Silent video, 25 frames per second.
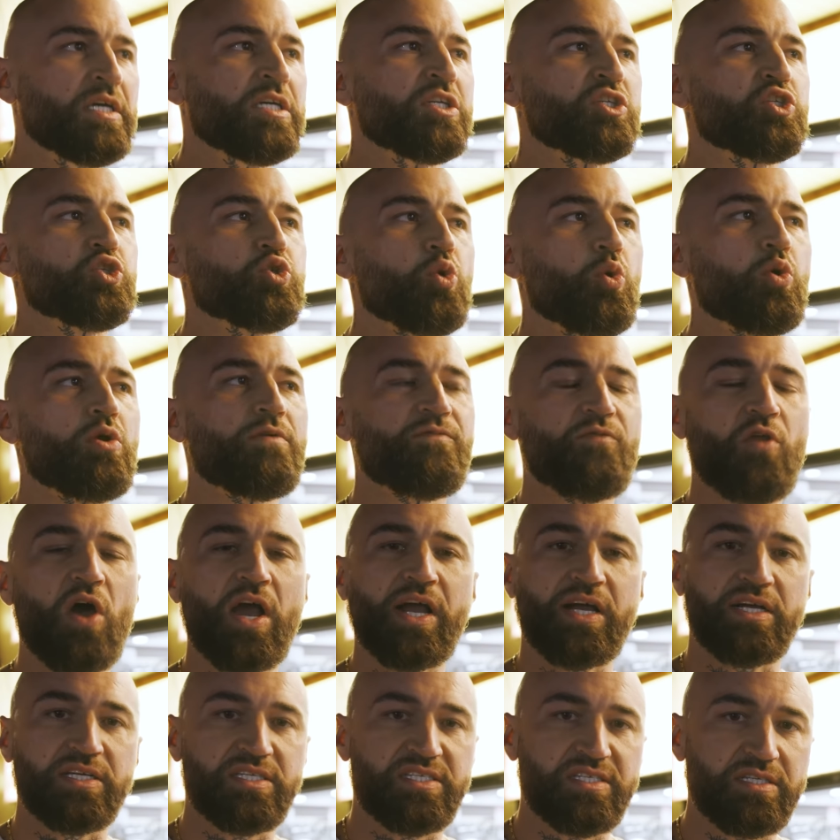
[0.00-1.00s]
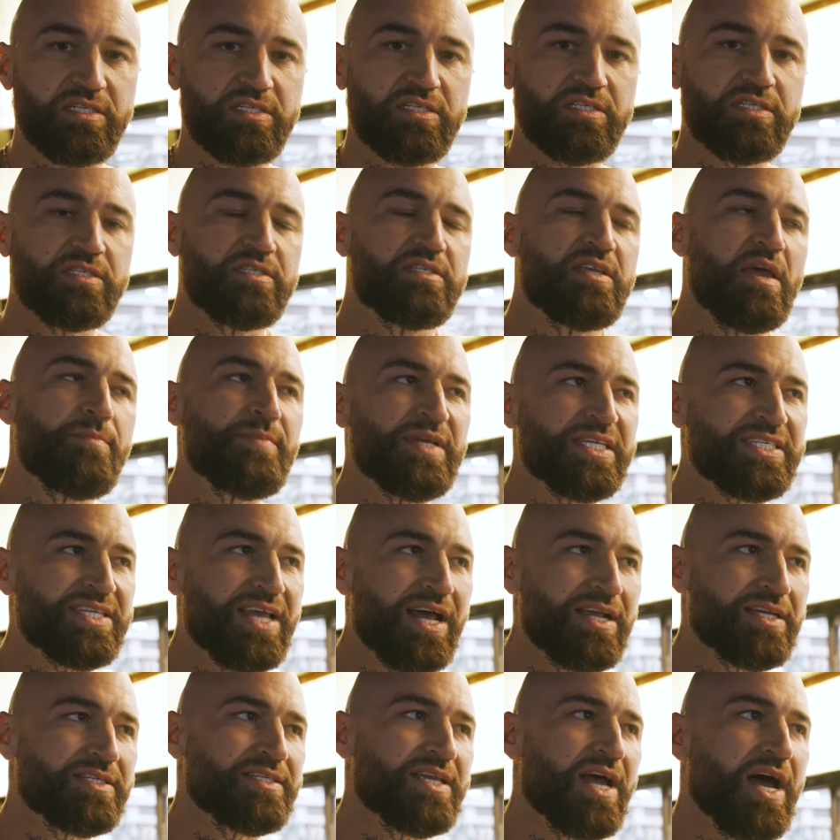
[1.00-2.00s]
Sort of like a
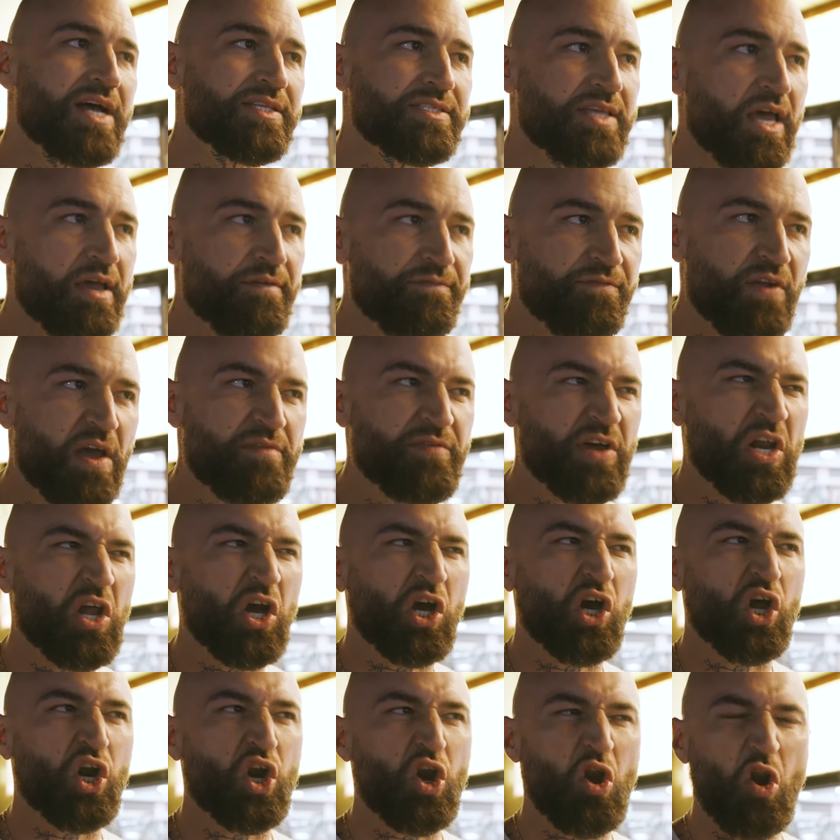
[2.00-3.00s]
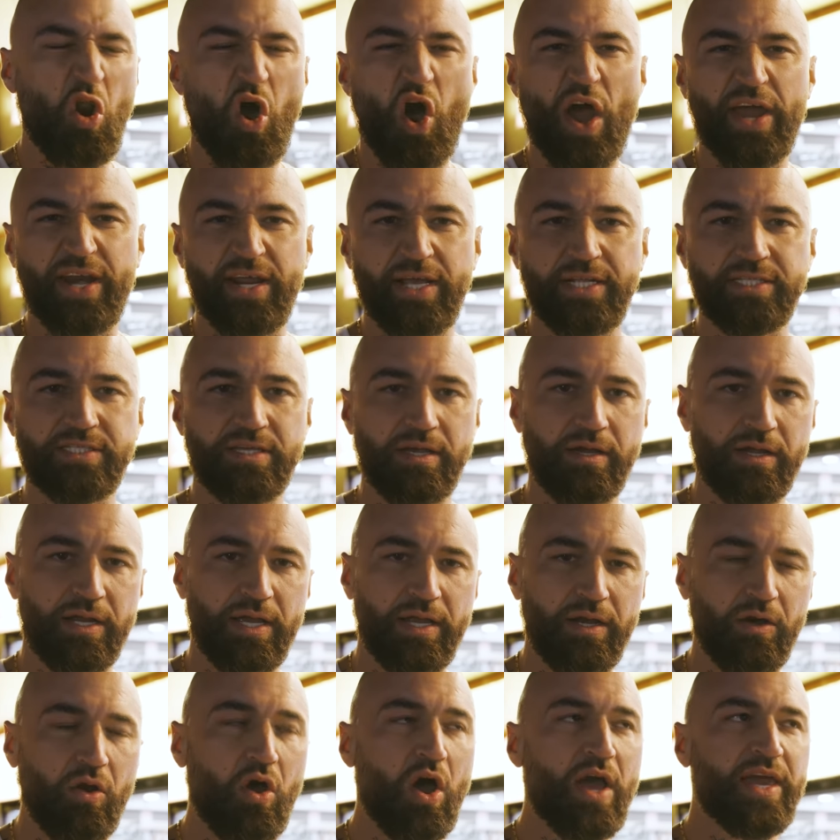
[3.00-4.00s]
semi-satay flavor, like a light hint
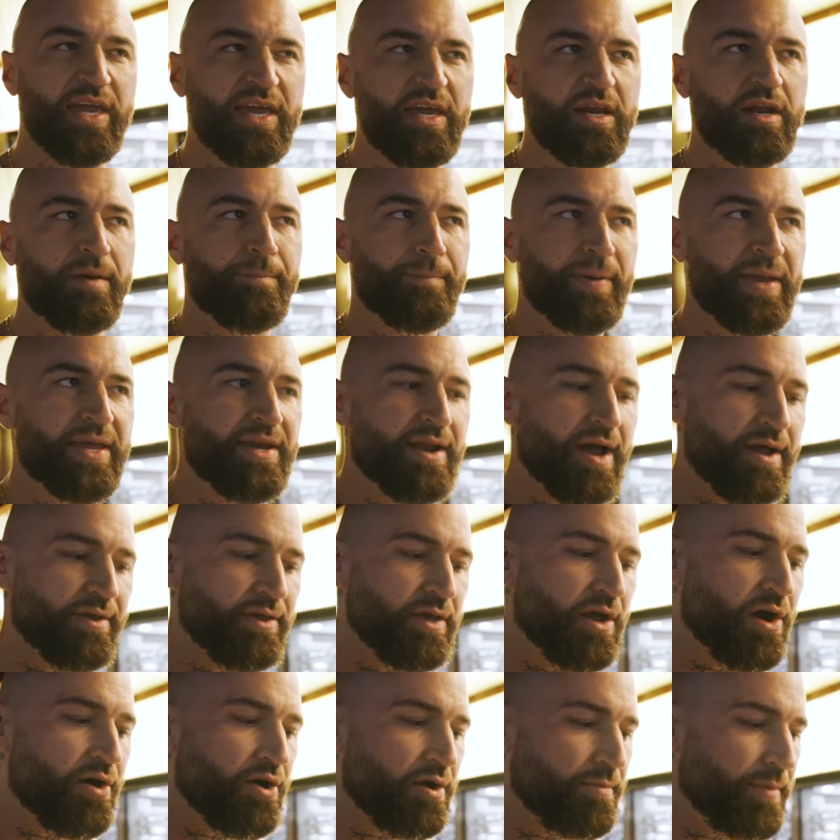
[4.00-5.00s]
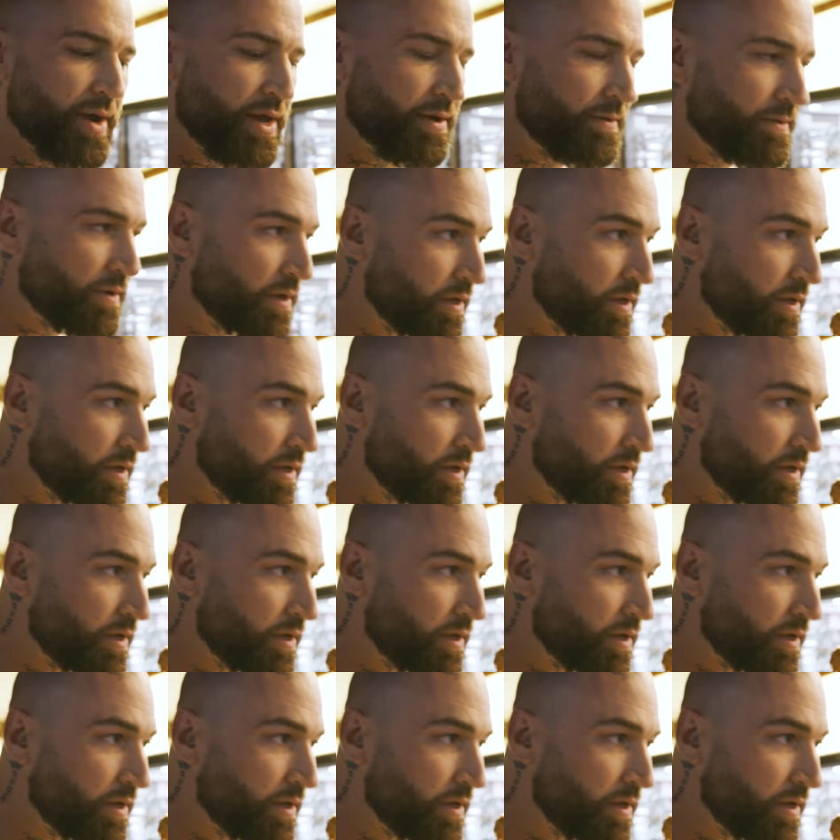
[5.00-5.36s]
of peanut, you know what I mean?